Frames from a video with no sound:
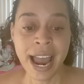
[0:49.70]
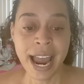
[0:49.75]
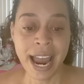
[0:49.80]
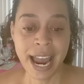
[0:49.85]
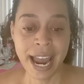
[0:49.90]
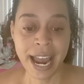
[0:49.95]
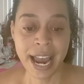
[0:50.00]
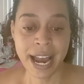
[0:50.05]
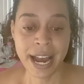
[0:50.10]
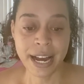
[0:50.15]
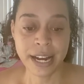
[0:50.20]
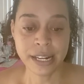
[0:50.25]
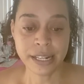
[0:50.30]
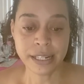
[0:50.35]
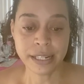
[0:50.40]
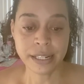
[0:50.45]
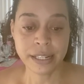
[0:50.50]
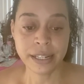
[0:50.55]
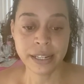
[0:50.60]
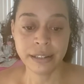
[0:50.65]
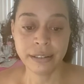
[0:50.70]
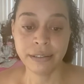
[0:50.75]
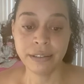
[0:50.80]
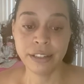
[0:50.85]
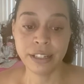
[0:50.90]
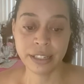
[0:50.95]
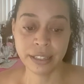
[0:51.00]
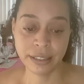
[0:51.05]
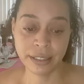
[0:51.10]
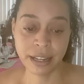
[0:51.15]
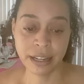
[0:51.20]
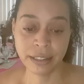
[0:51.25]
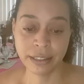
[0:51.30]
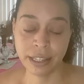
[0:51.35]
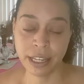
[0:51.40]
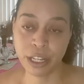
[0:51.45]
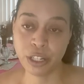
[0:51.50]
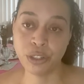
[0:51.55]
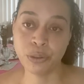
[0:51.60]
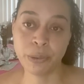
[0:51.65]
and discuss
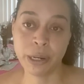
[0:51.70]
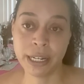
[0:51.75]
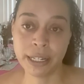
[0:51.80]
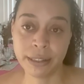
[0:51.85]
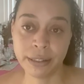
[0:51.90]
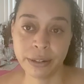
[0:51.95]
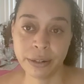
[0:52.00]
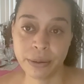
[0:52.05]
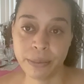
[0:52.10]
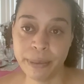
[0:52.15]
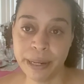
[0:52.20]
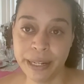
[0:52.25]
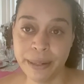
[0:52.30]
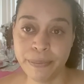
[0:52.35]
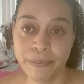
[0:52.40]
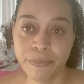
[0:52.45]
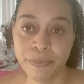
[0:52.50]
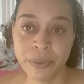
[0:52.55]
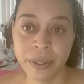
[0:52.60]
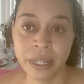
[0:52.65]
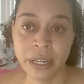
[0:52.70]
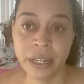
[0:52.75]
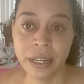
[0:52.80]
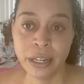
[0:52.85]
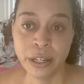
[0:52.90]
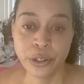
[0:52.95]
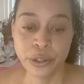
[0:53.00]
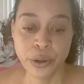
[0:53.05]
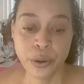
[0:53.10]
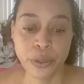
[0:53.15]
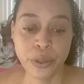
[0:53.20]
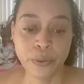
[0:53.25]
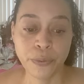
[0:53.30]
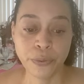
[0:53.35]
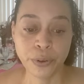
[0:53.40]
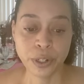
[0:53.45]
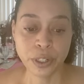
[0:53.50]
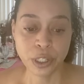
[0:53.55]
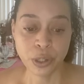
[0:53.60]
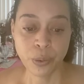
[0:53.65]
each one a little bit. So the
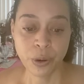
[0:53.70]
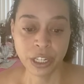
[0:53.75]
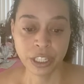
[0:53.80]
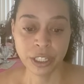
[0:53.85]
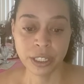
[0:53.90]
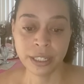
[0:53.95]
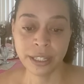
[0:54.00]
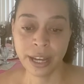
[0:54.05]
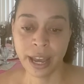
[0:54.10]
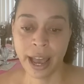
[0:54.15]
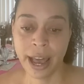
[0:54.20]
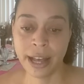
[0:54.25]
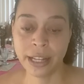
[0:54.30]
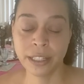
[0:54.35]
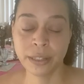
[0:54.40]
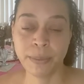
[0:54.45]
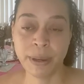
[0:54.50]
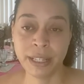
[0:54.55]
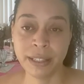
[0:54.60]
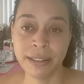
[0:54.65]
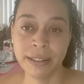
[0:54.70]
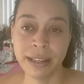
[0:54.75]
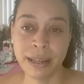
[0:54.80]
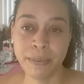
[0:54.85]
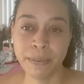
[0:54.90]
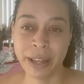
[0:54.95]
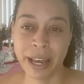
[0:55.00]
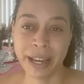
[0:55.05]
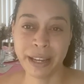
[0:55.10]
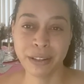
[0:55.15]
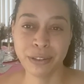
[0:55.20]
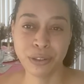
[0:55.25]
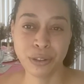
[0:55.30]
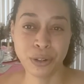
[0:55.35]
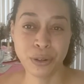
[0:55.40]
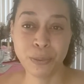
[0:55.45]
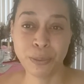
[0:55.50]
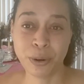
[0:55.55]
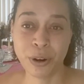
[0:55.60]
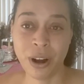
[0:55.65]
first question to ask may seem like
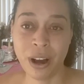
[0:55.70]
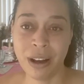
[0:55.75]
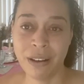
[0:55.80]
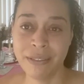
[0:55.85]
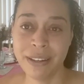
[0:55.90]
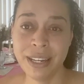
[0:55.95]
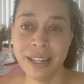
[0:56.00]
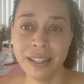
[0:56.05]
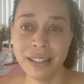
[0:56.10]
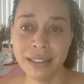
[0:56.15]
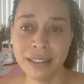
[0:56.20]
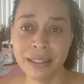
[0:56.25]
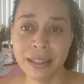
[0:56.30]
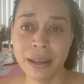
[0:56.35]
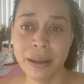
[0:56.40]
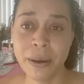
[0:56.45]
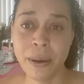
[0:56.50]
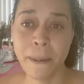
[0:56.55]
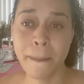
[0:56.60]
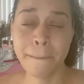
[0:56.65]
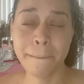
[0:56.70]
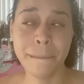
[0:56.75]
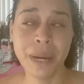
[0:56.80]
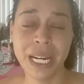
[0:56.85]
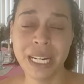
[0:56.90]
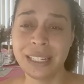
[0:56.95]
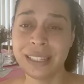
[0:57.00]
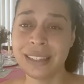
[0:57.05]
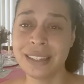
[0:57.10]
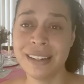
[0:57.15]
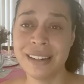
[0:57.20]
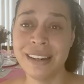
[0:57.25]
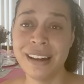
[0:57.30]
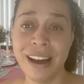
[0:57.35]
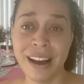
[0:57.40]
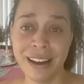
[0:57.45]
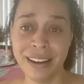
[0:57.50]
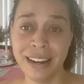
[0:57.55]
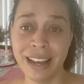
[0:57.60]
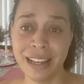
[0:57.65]
super obvious, but it's
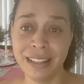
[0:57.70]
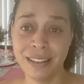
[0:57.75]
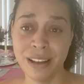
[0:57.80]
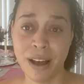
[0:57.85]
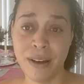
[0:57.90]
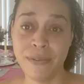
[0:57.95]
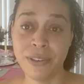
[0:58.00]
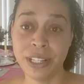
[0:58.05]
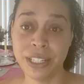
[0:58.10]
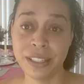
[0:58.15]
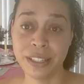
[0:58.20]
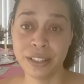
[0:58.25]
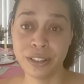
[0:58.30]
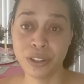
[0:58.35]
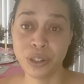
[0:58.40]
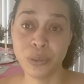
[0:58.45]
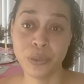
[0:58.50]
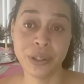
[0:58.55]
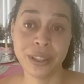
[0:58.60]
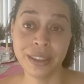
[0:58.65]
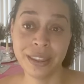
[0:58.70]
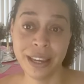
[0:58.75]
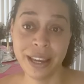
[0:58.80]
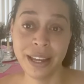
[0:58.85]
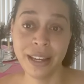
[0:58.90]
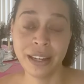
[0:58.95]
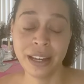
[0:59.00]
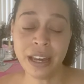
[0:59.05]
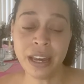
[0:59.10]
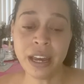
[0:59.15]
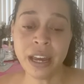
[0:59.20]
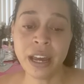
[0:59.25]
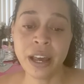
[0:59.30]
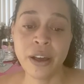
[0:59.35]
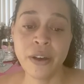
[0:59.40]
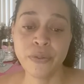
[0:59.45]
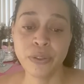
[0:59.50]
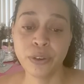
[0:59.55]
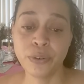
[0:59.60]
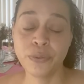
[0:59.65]
not as obvious as you would think.
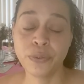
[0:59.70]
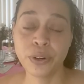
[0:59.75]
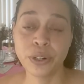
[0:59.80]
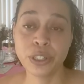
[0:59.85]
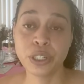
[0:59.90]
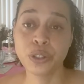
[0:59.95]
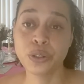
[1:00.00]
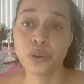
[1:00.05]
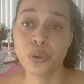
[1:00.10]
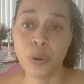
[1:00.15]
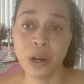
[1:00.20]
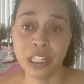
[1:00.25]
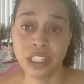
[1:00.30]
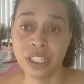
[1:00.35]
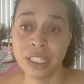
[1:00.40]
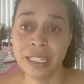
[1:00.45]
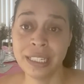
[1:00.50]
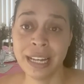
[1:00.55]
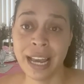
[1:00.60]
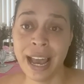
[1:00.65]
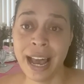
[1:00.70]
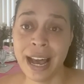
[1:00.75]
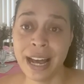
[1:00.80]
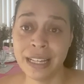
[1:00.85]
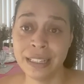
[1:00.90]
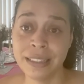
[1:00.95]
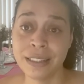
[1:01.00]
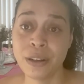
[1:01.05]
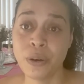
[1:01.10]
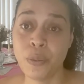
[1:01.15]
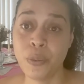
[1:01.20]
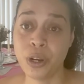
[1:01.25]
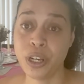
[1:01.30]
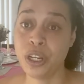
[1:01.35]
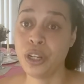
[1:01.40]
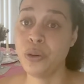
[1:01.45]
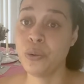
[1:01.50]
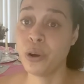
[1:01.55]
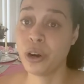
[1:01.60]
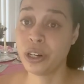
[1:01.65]
The first question to ask when
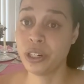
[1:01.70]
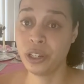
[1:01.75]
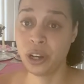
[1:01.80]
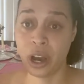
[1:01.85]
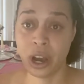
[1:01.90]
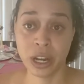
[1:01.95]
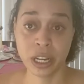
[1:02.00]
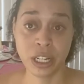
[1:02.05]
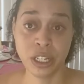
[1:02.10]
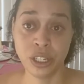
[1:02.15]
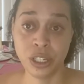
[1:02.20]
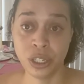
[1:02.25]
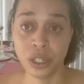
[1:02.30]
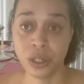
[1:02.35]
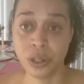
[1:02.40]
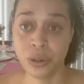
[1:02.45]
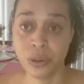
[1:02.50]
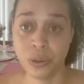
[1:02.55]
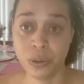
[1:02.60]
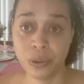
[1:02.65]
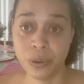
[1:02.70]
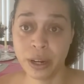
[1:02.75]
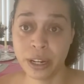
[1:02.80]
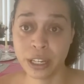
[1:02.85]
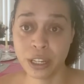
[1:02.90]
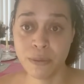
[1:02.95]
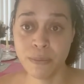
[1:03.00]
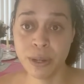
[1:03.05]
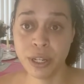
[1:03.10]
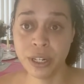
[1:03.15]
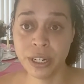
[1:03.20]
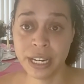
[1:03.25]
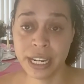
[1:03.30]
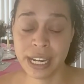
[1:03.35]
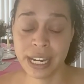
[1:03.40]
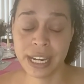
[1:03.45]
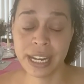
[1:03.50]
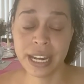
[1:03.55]
you are talking to a community